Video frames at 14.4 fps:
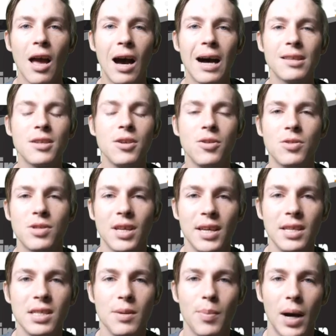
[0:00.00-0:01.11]
How to use the
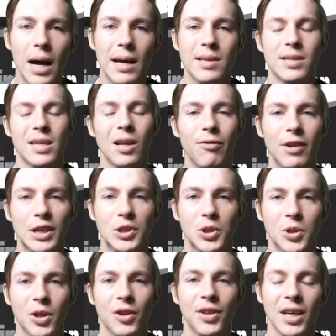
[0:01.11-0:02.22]
easy buy and sell
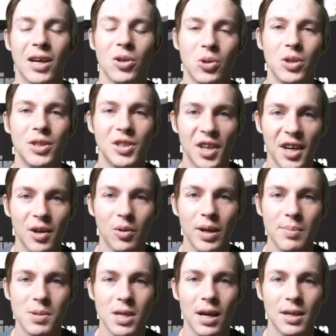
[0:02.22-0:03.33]
function on the Altcoin Trader
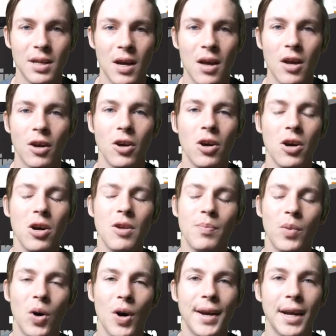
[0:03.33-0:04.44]
website. Good
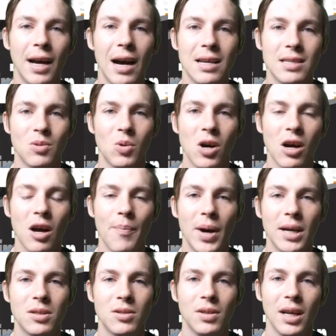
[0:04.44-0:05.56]
morning guys, and welcome
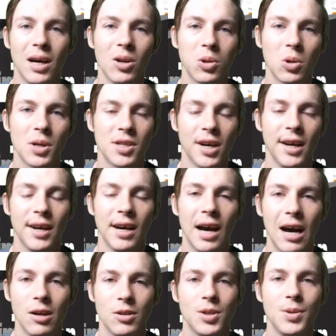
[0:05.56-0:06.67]
back to the Altcoin Trader
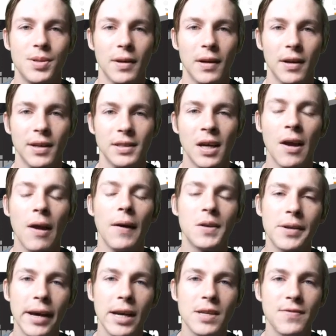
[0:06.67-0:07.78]
how-to series. In
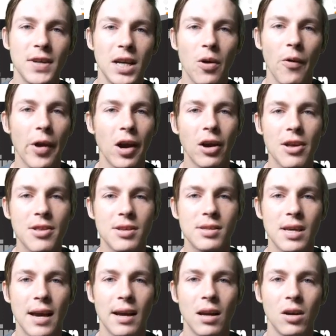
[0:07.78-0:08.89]
today's video we are going to
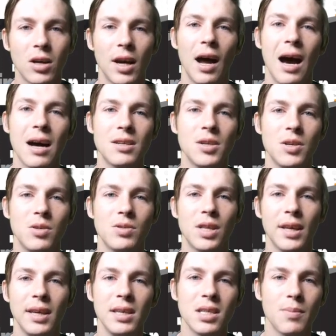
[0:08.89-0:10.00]
take a look at how to use
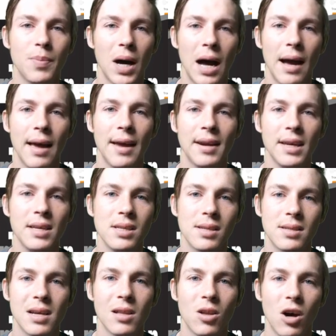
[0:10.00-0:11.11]
the easy buy and easy
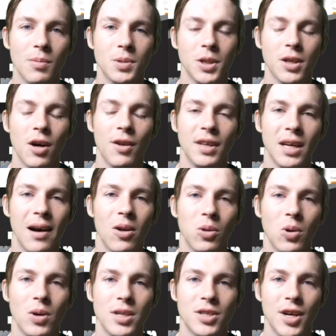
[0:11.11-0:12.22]
sell option on the
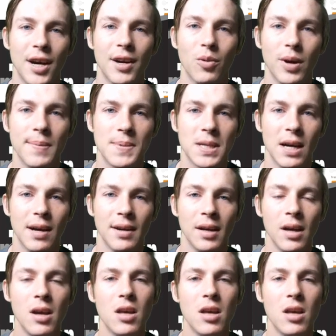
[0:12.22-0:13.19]
Altcoin Trader website.